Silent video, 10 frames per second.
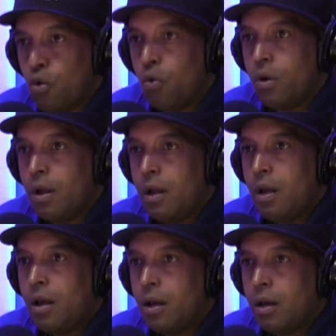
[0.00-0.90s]
front of you.
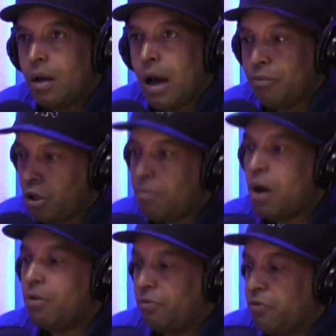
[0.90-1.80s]
Yeah. I'm talking
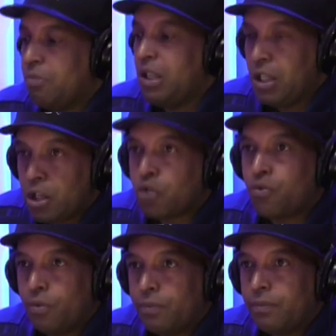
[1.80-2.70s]
about from the lunchroom.